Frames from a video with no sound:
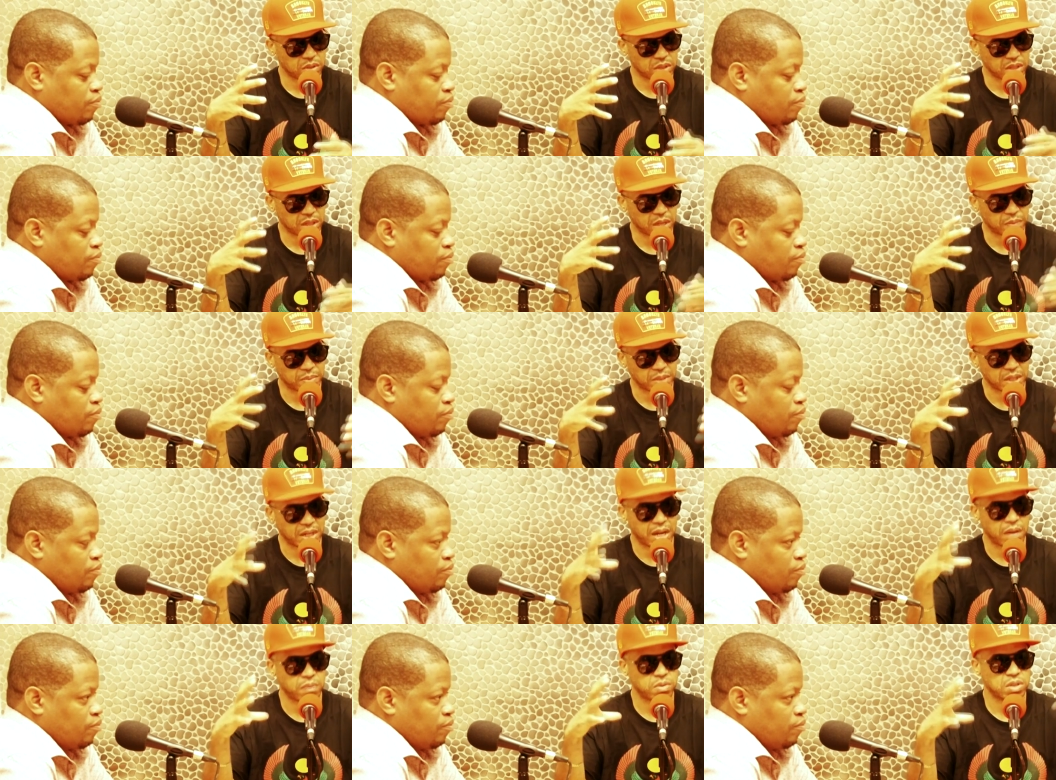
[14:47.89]

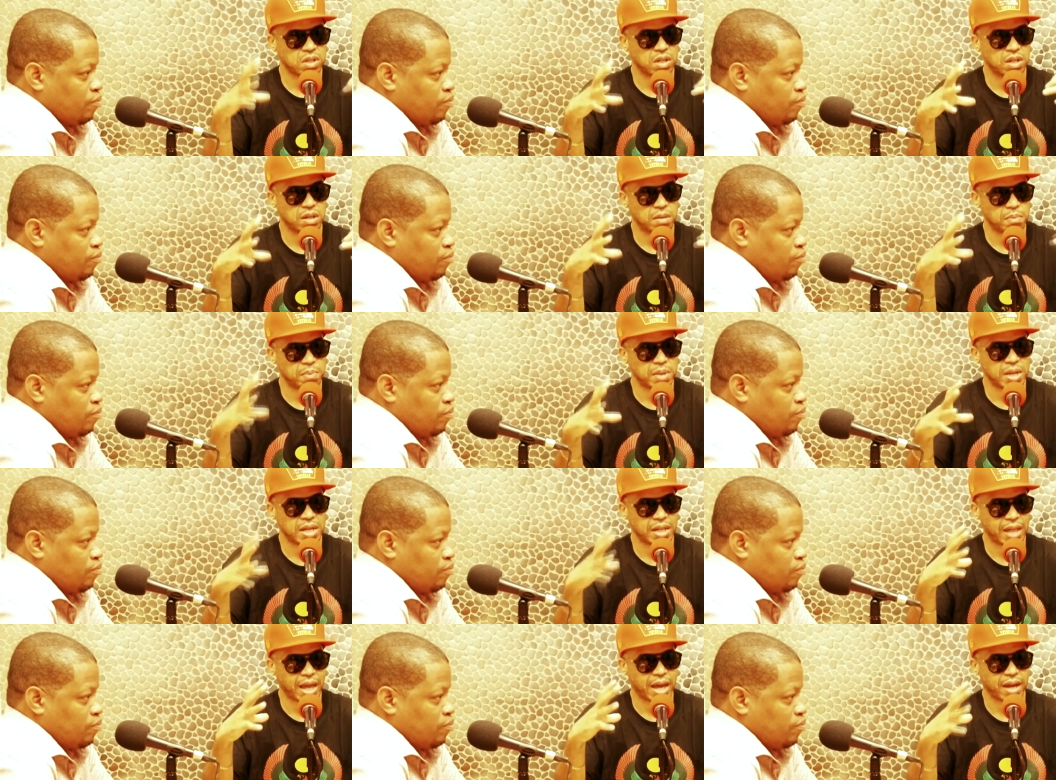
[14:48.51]
Speaker 1: something that was gonna
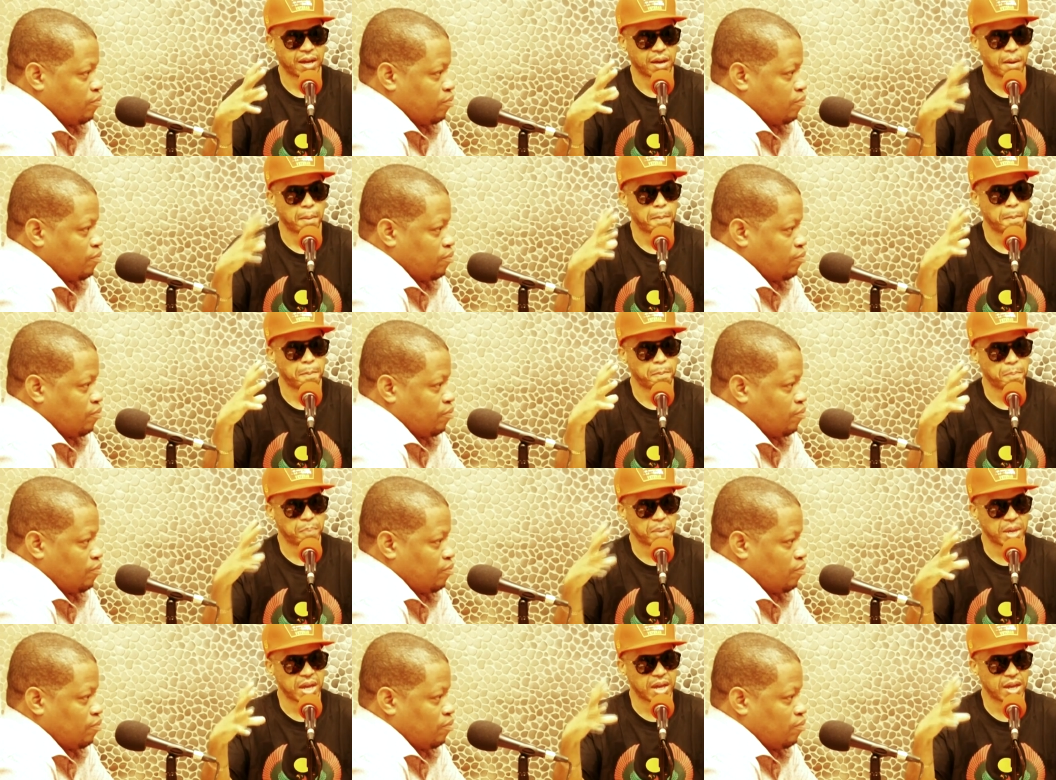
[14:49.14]
be like a
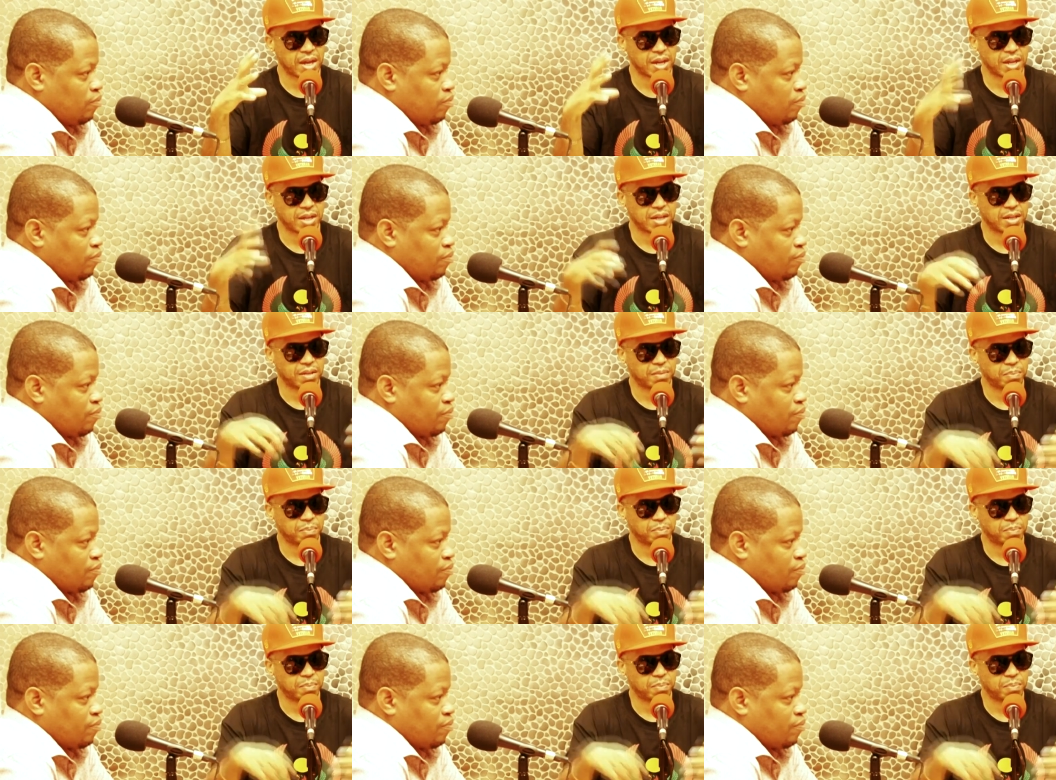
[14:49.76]
no, big